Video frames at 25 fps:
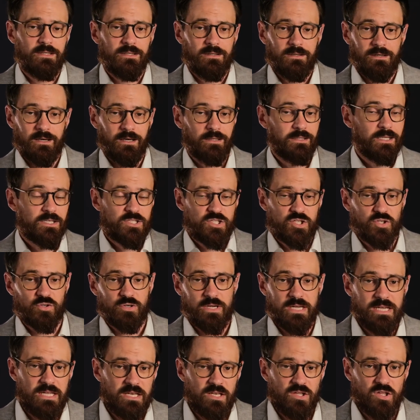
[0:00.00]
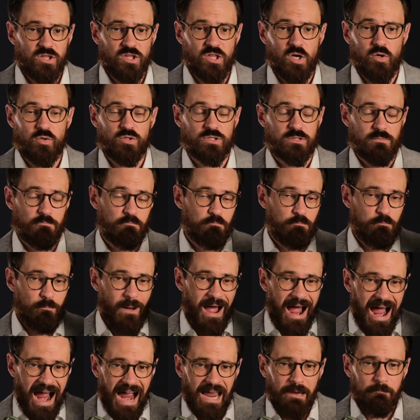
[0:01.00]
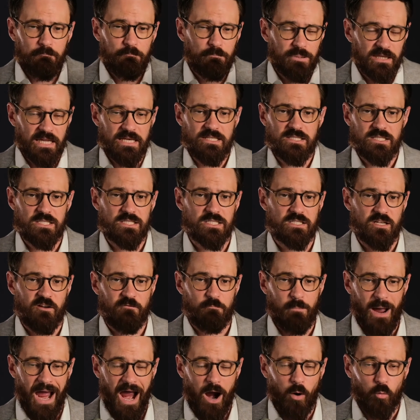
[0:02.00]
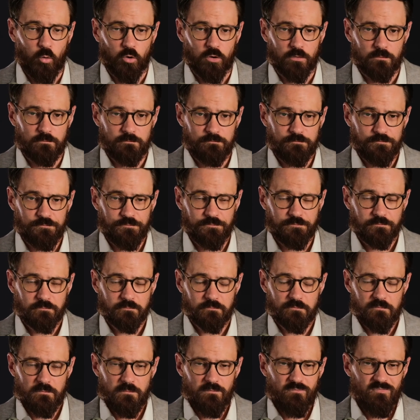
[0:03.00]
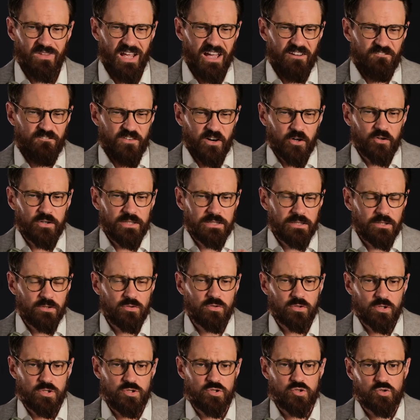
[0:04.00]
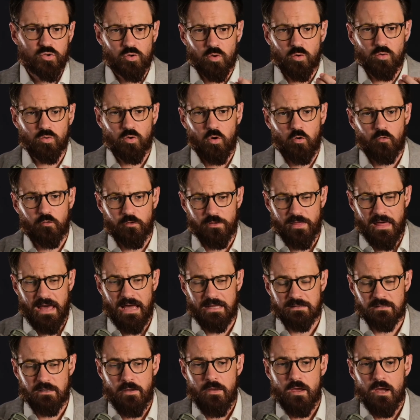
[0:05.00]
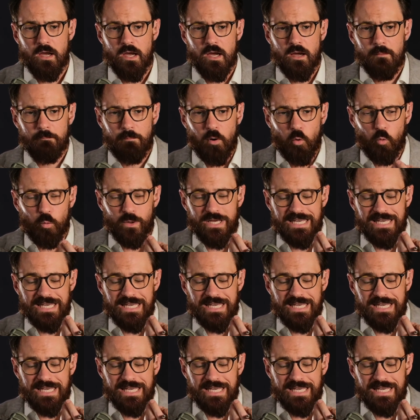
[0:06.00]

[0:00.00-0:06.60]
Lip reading: unless you're in those high places of power, have very little control over that. But we